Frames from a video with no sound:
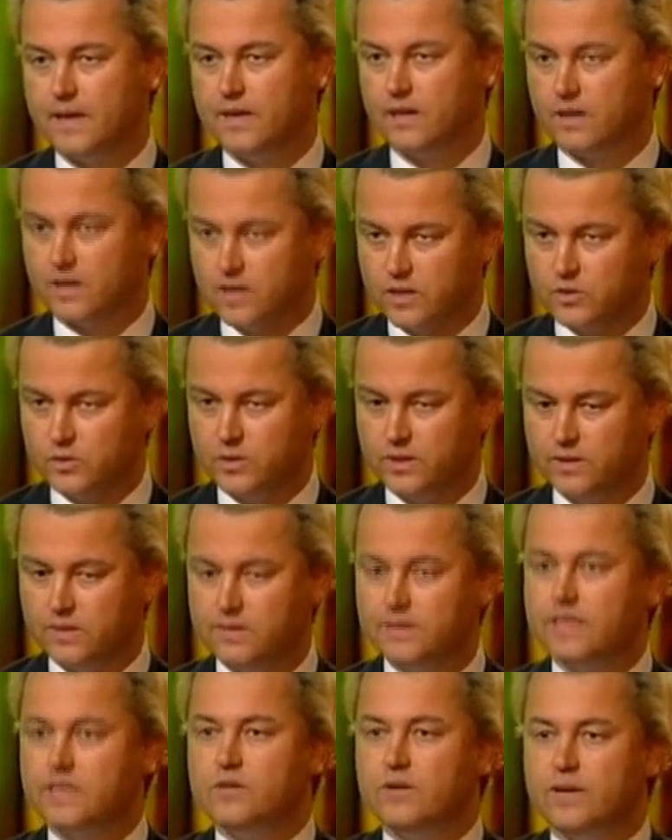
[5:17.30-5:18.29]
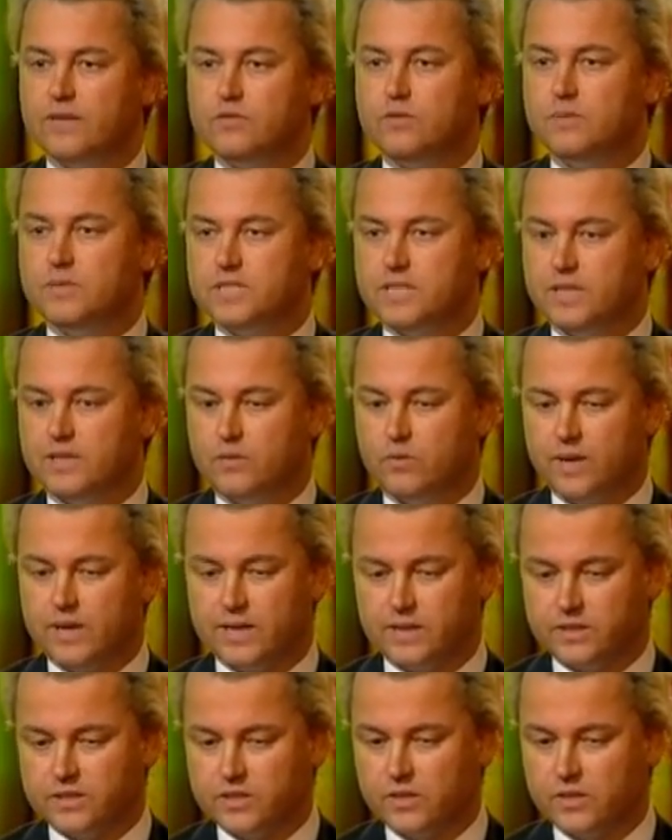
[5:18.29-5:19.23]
in your country, that you have to be sent away.